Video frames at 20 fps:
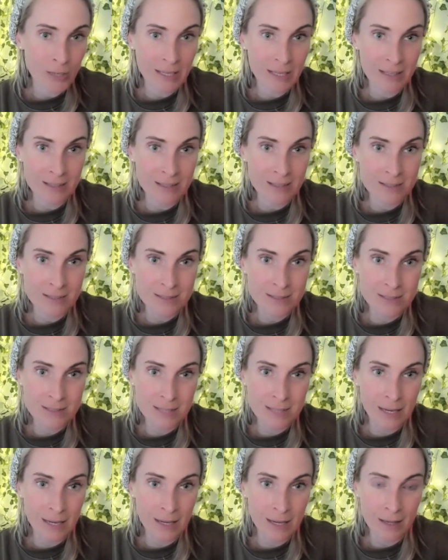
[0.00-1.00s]
is
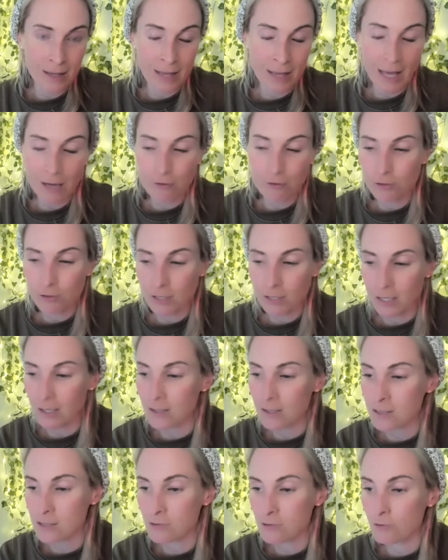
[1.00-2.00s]
an
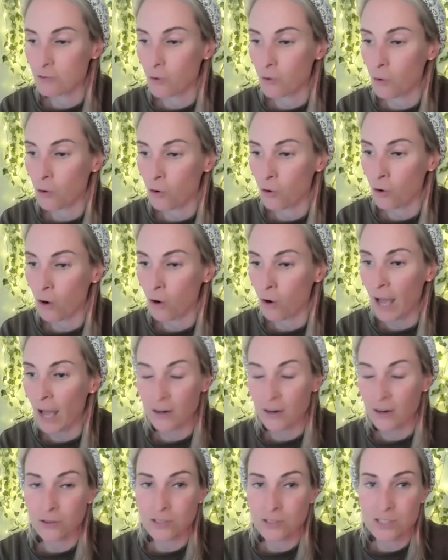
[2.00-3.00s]
advocate for
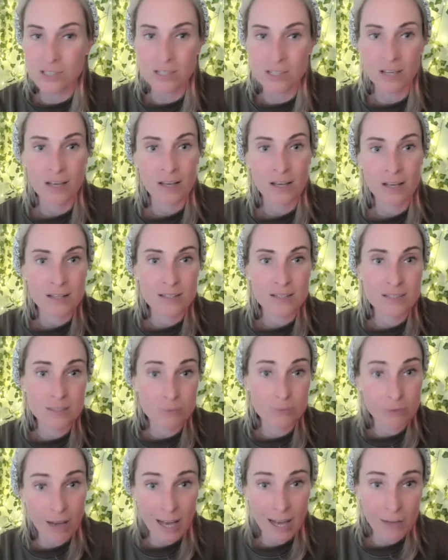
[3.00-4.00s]
adult
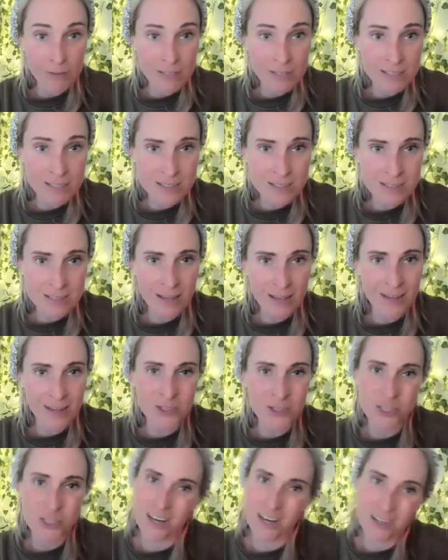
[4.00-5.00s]
survivors and
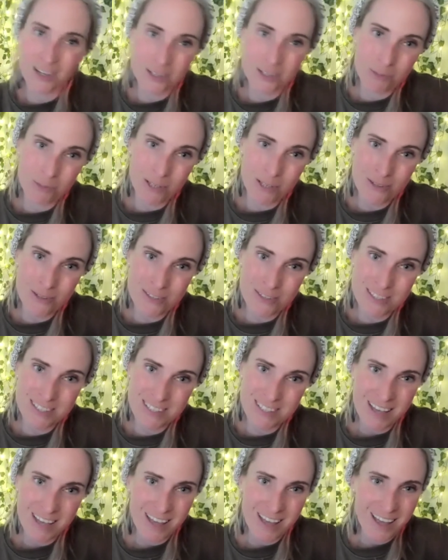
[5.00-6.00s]
child abuse.
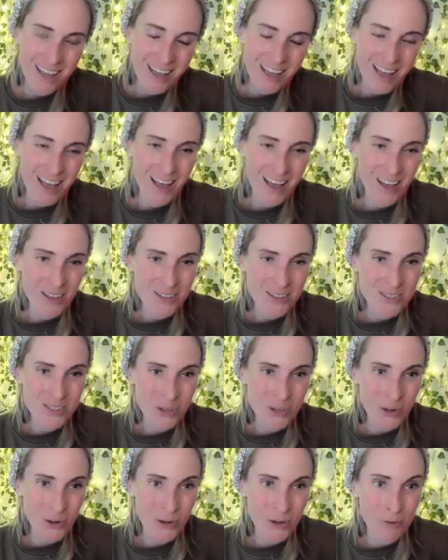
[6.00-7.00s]

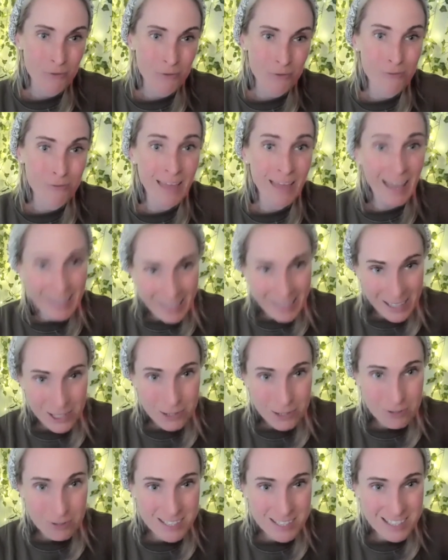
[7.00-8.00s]
So if that
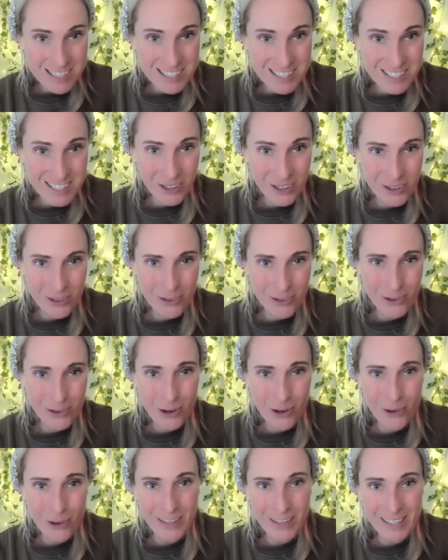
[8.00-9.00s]
interests you,
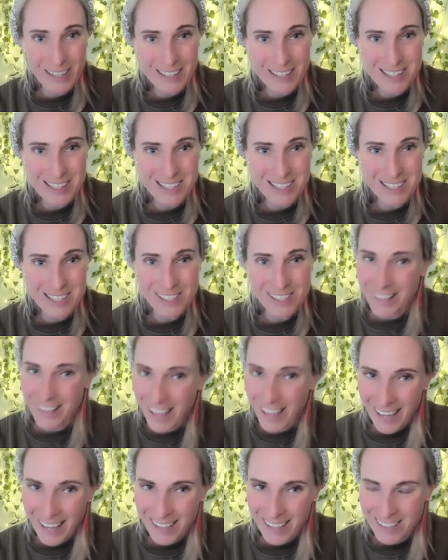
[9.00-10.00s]
go and listen to
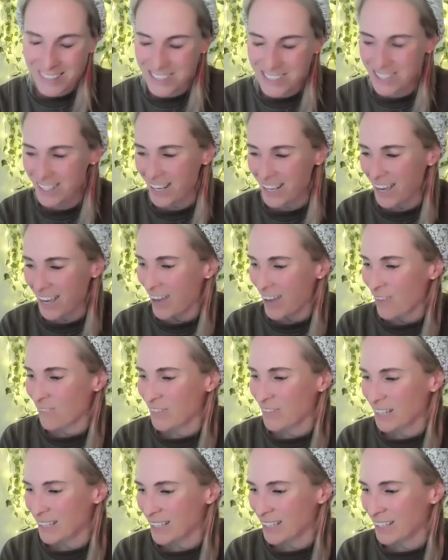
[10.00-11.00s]
that.
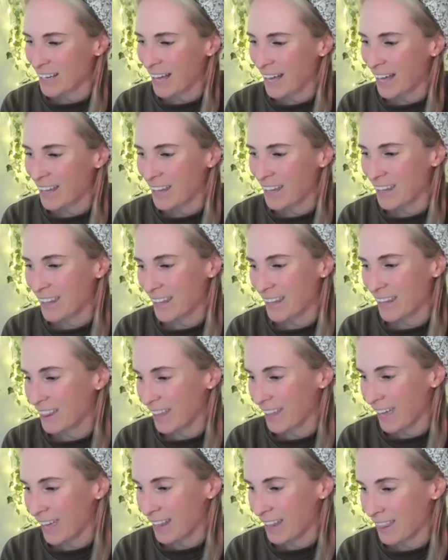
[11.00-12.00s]
But other than
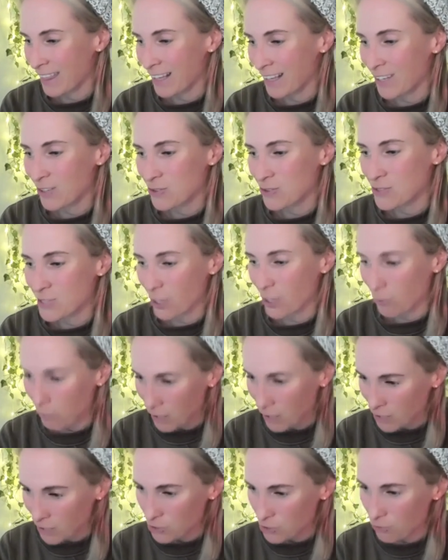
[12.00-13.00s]
that, thank you so
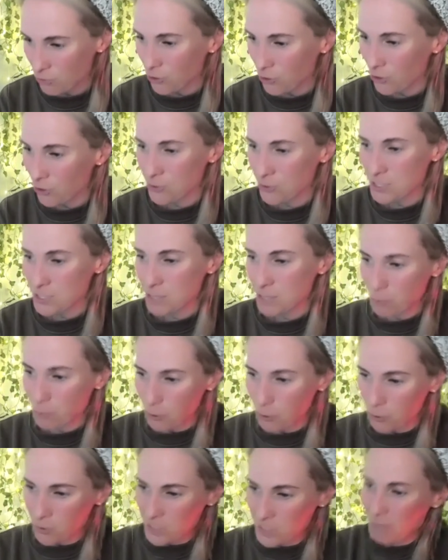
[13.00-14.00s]
much for your
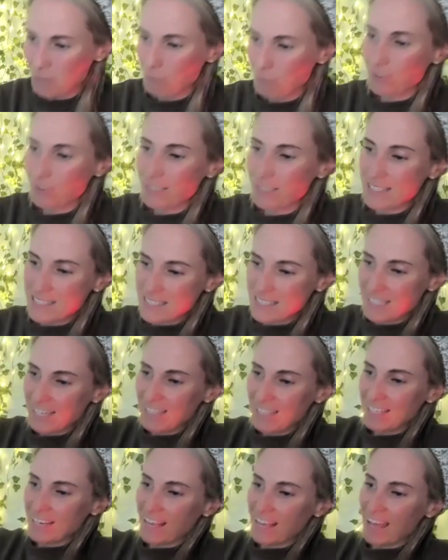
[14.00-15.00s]
support and for
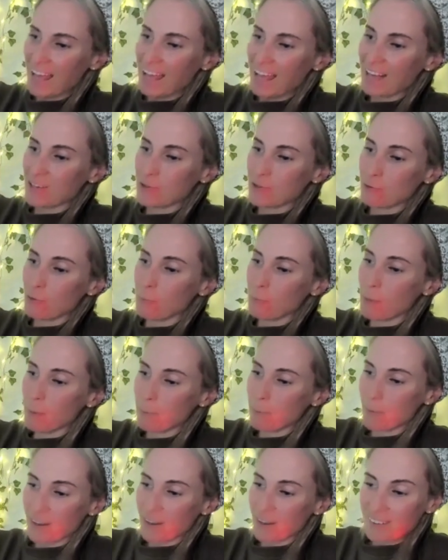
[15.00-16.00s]
listening. And
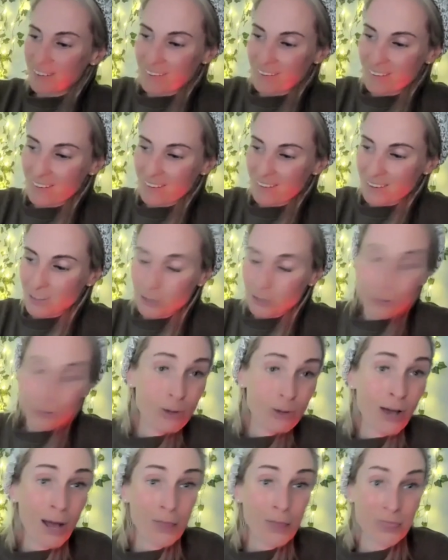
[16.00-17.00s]
remember, you
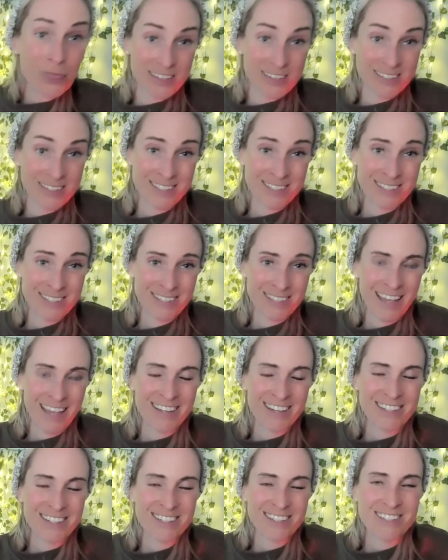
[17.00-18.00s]
got this,
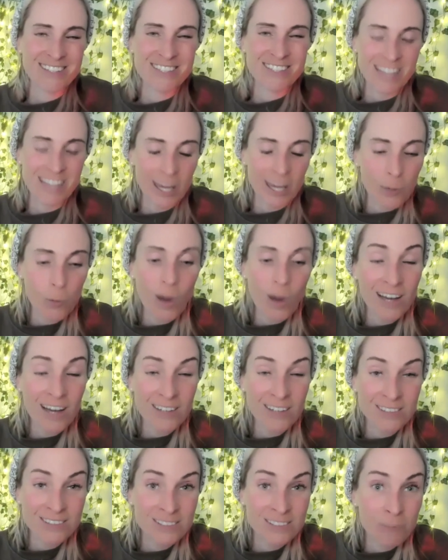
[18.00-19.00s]
and stay
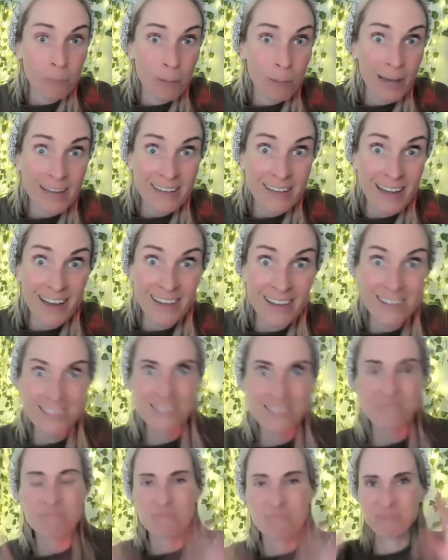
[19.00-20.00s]
wild. Bye, guys.